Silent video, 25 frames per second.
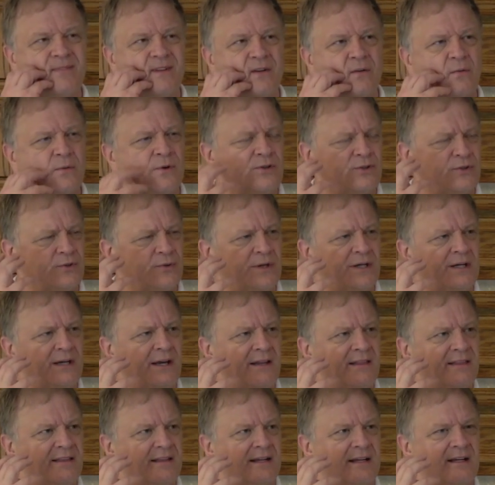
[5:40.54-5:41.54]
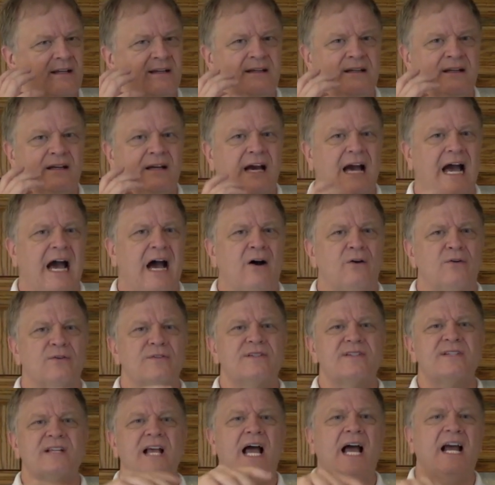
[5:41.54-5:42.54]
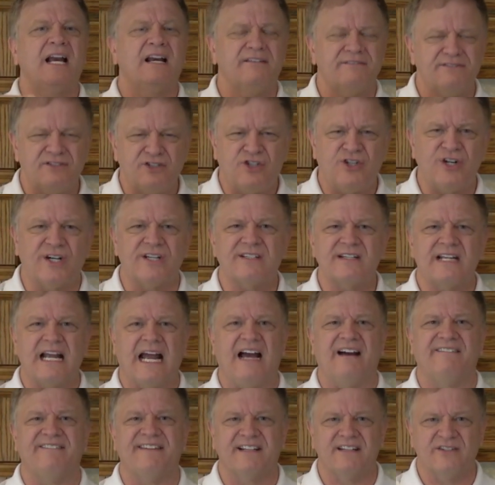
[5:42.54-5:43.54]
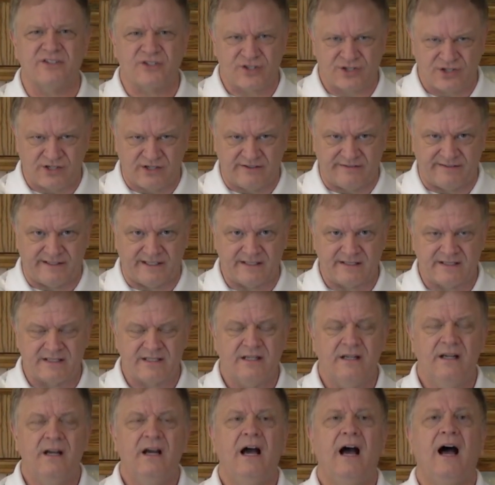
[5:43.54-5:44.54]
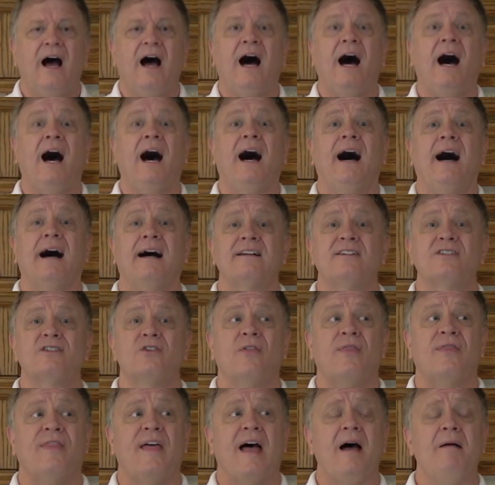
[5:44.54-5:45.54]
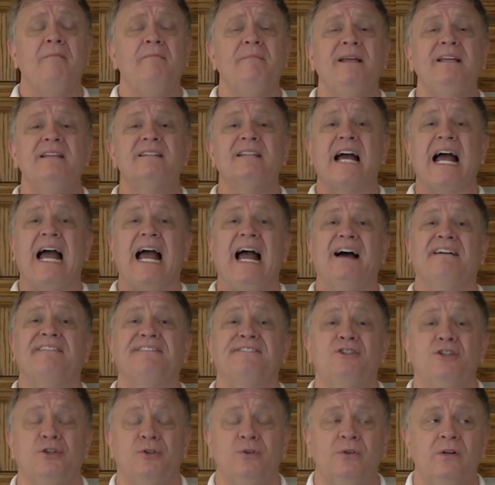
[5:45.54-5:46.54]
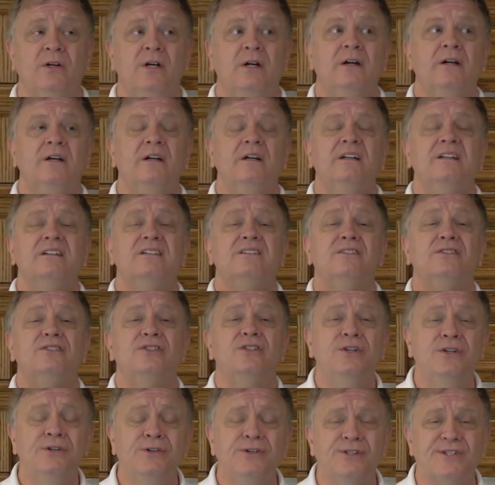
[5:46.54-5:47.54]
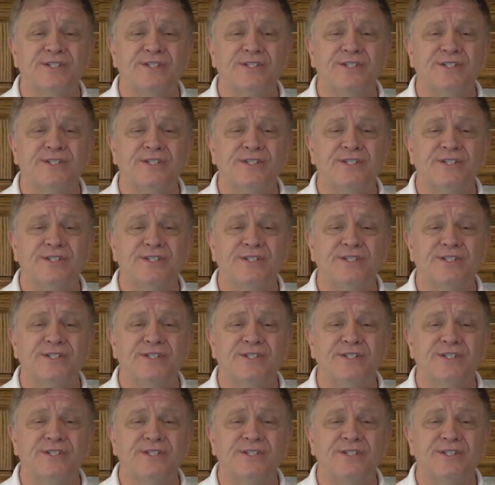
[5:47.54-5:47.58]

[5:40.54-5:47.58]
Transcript: We're doing nothing outside of just having service. So that means I have to do